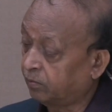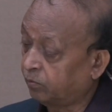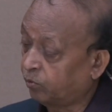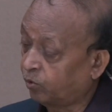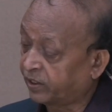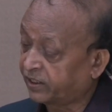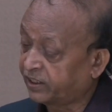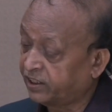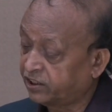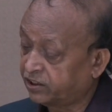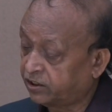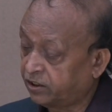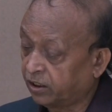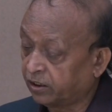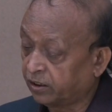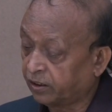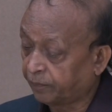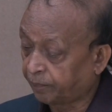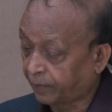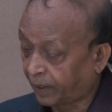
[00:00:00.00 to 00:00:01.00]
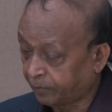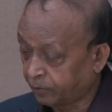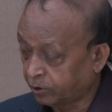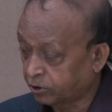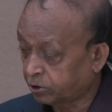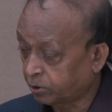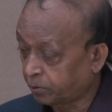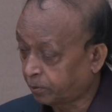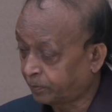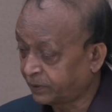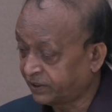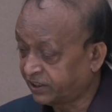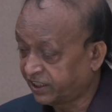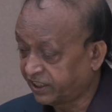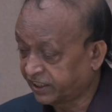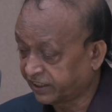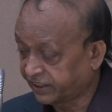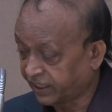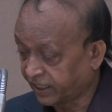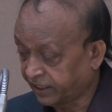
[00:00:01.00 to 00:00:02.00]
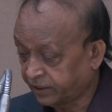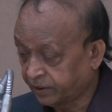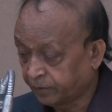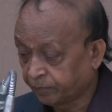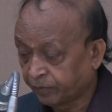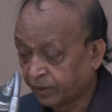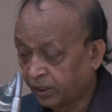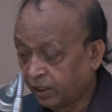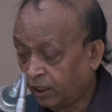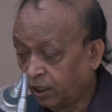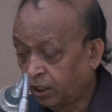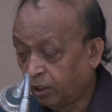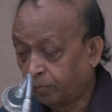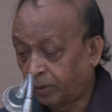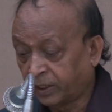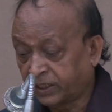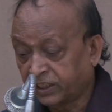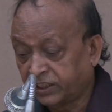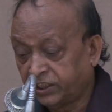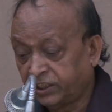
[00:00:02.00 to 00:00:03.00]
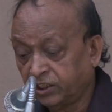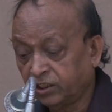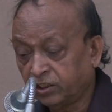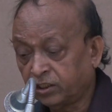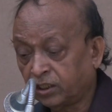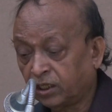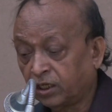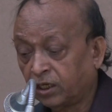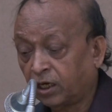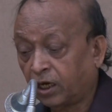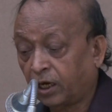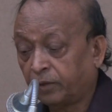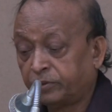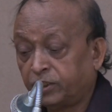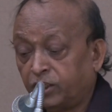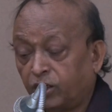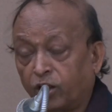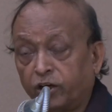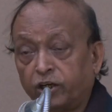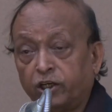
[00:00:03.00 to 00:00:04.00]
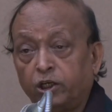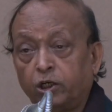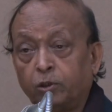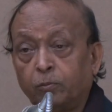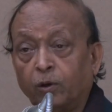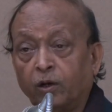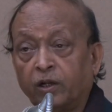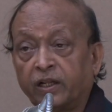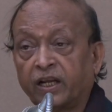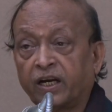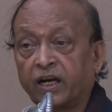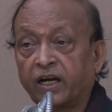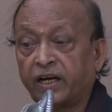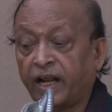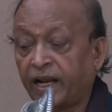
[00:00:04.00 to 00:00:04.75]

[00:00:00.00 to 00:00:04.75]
work is done. I am not presenting that. But here, the non-renewable, there are